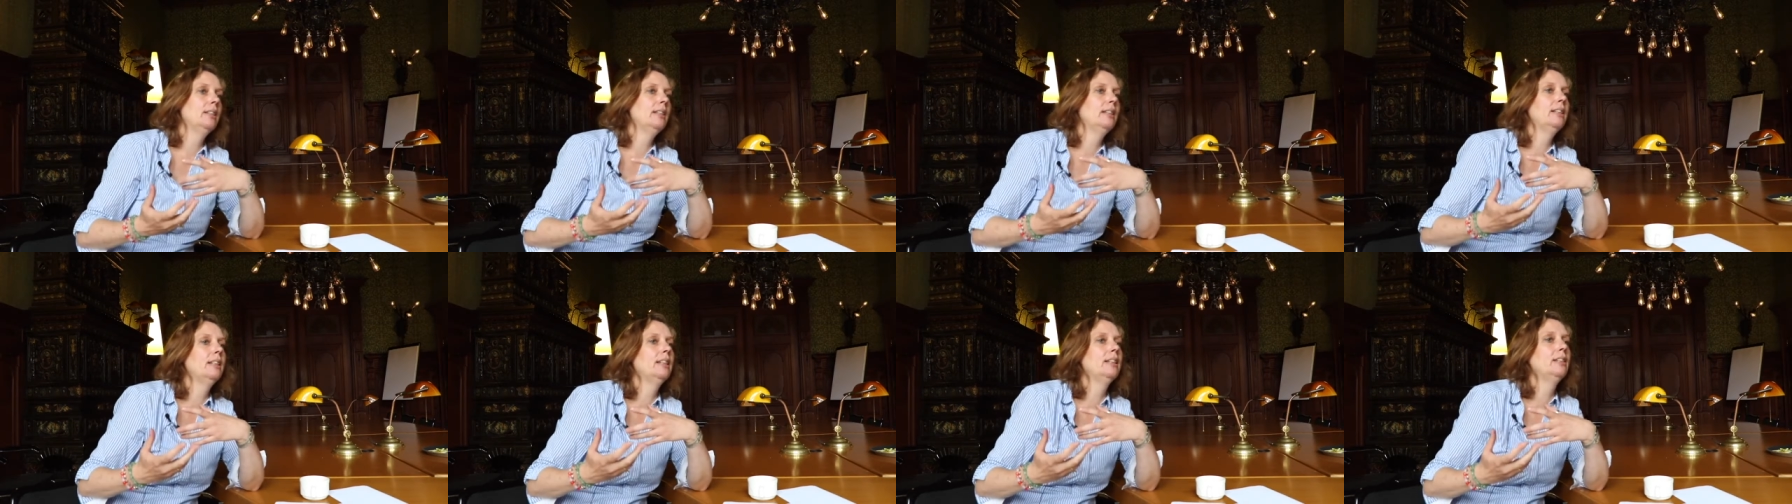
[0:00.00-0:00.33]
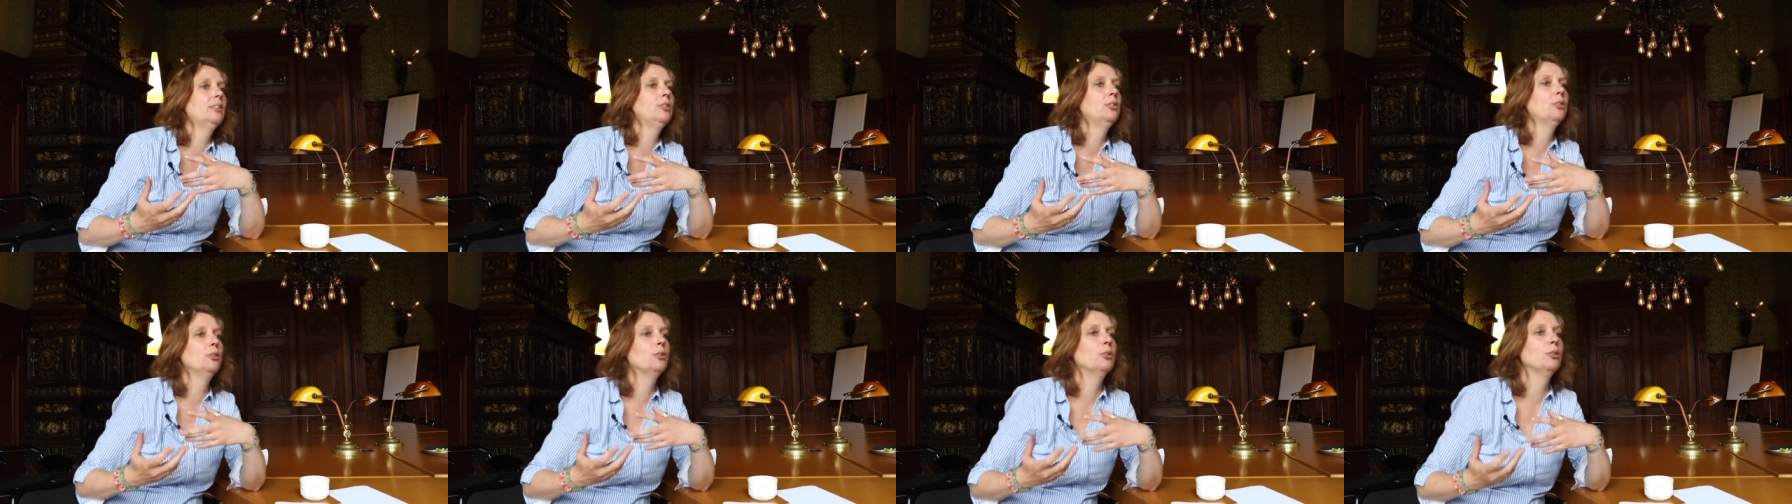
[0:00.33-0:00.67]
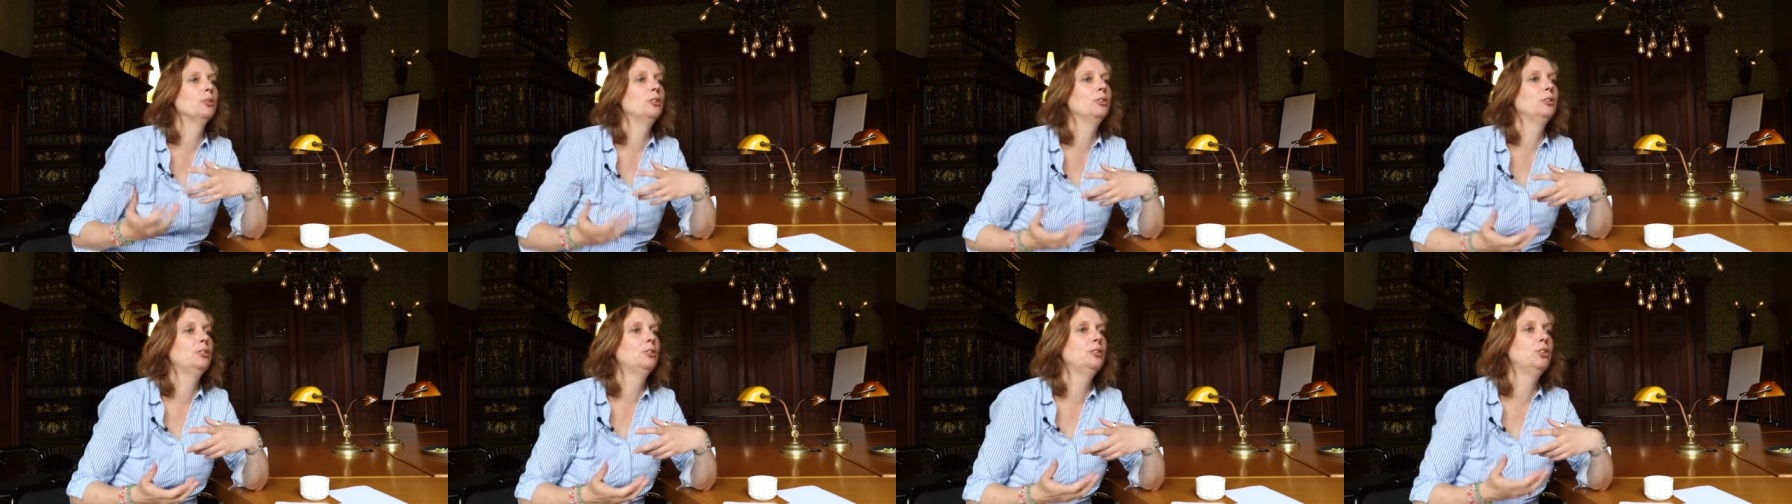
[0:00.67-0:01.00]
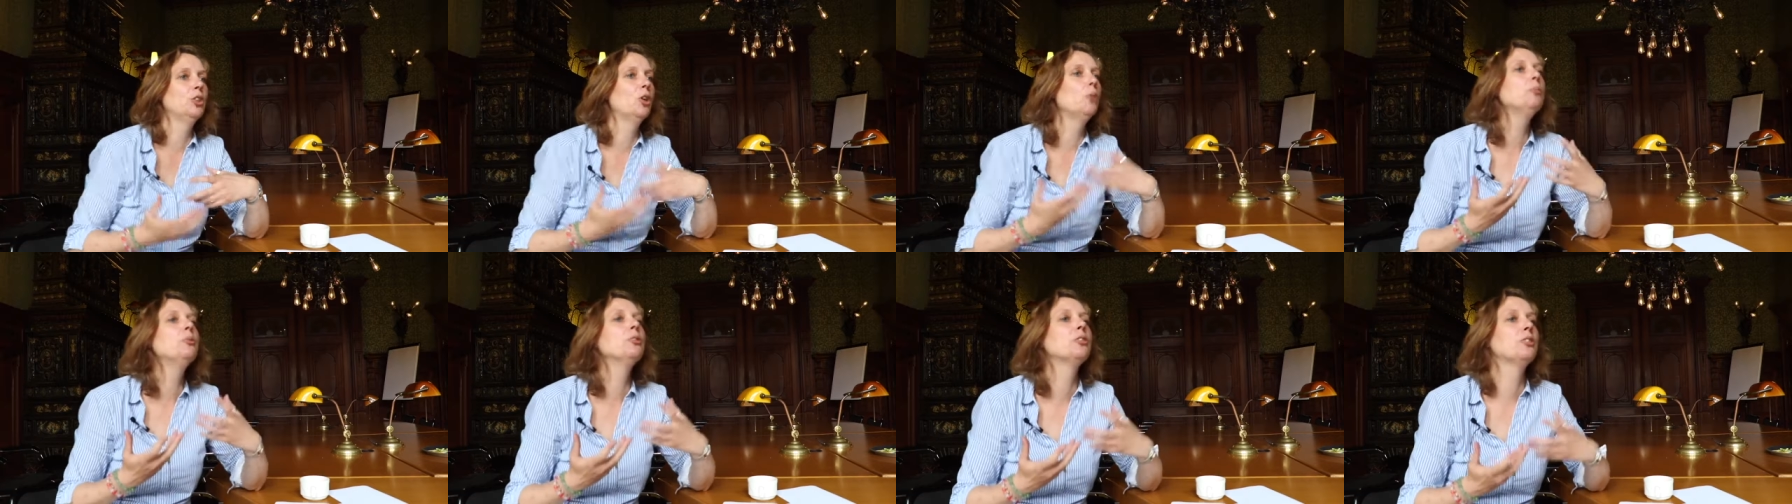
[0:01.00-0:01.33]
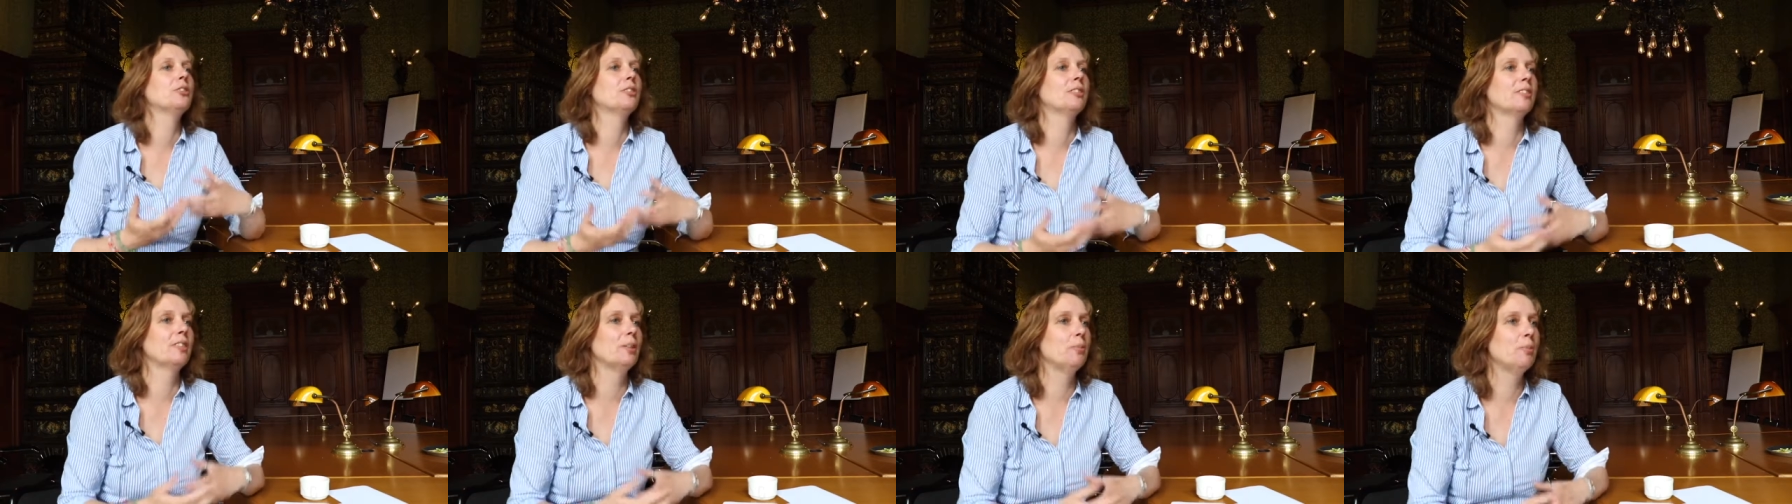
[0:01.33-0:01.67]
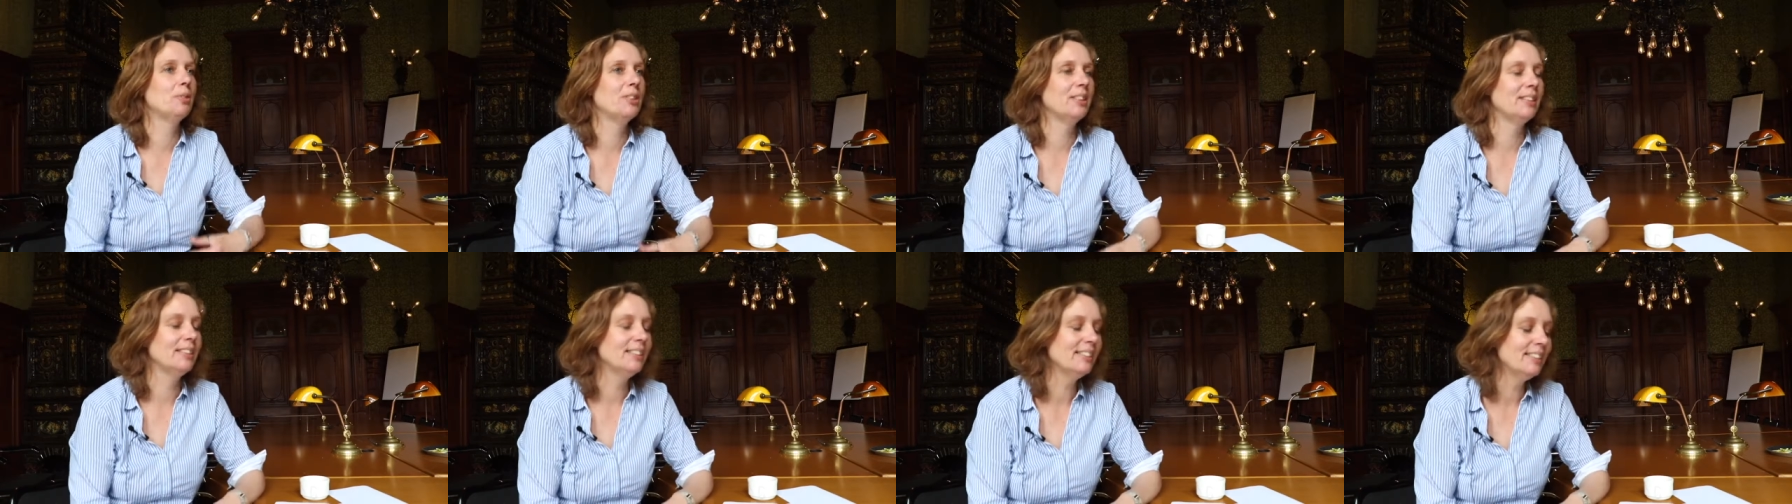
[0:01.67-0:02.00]
in, in, your job
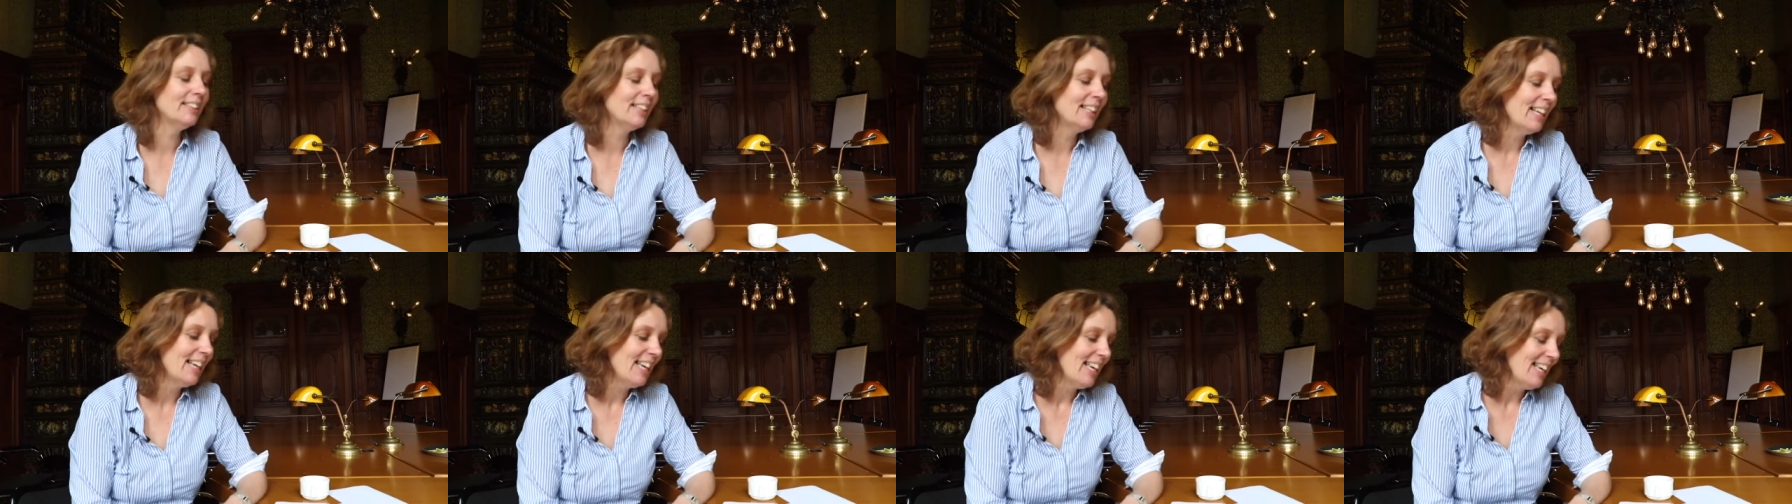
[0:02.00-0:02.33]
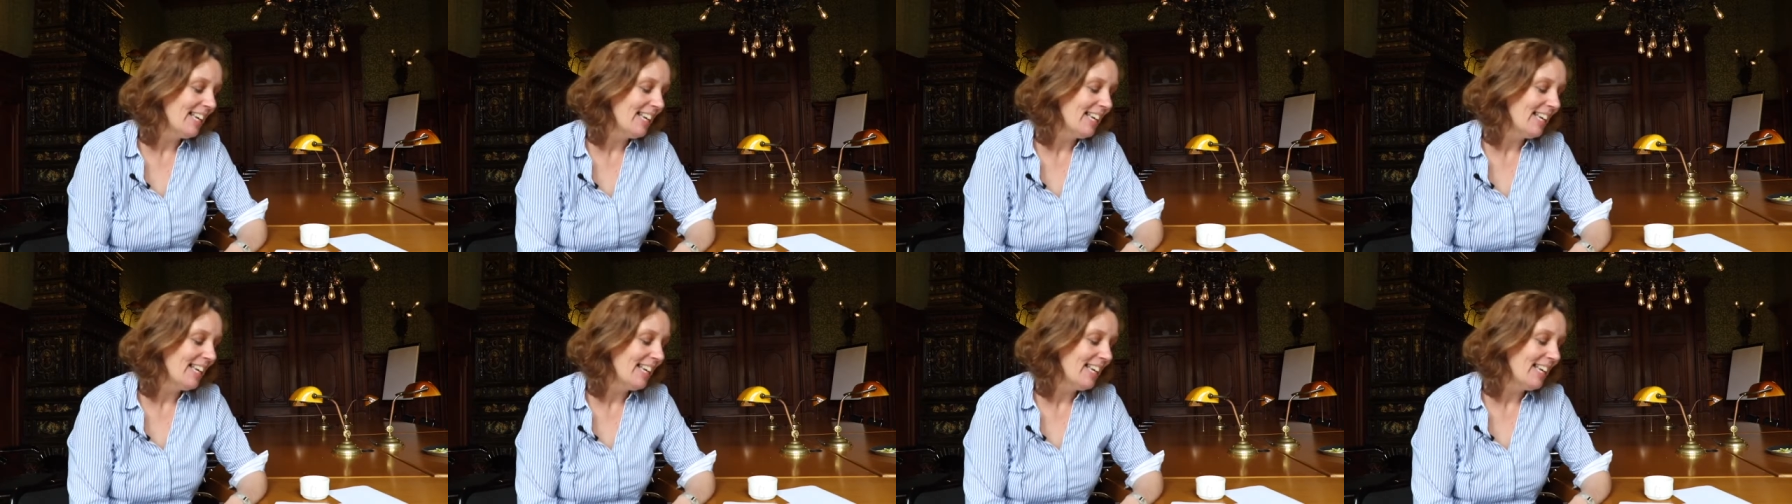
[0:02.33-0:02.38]
description.